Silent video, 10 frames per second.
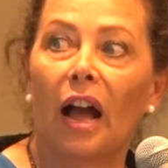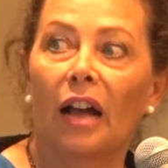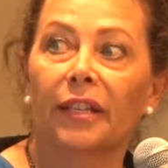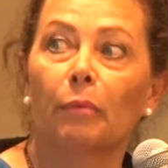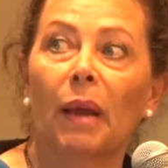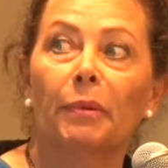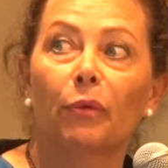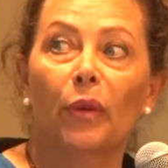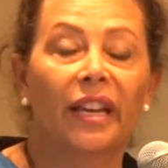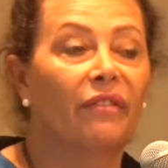Sometimes
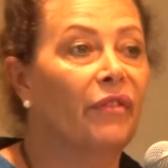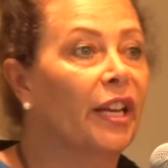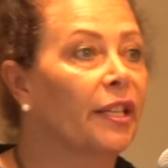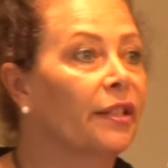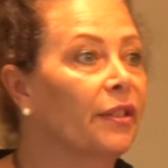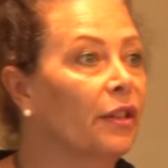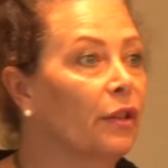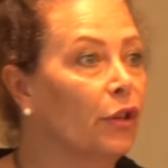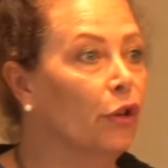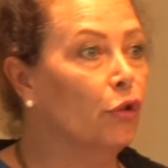if we can fix the
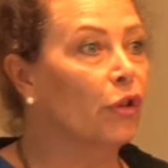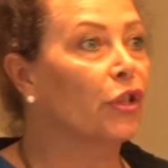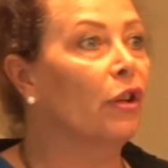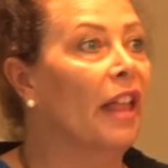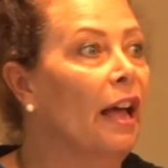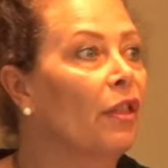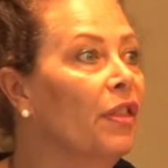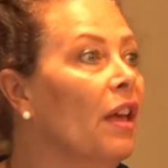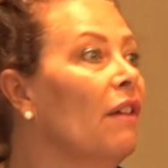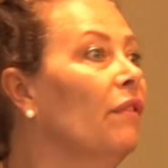nutritional
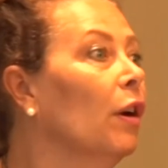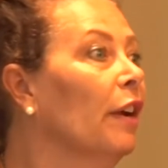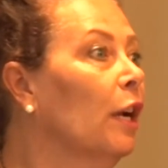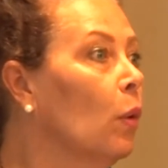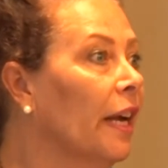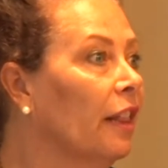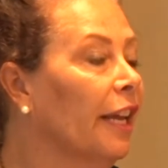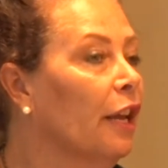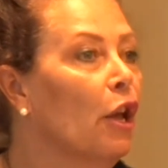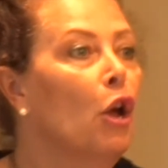health very
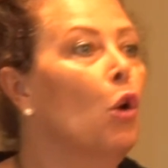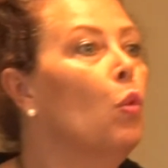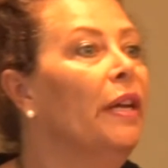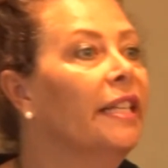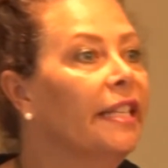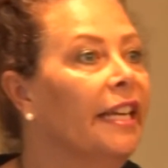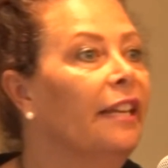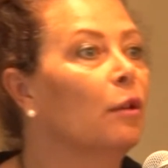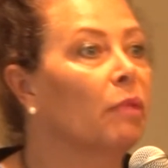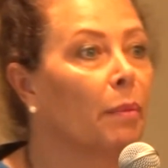quickly, we see
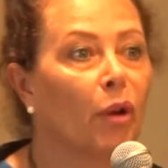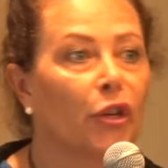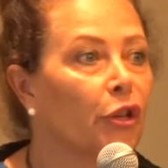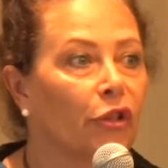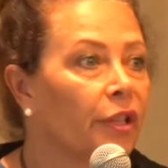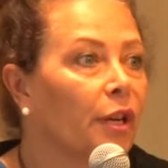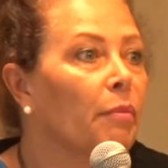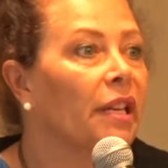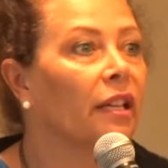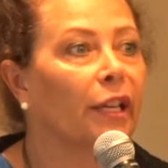the blood pressure just
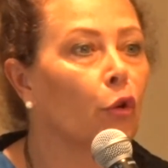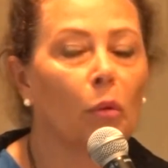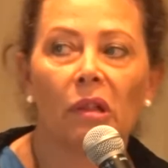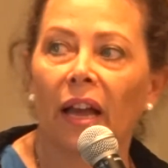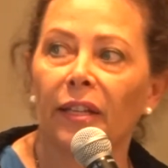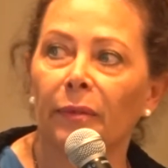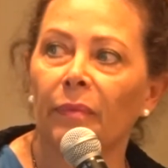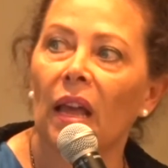immediately normalize.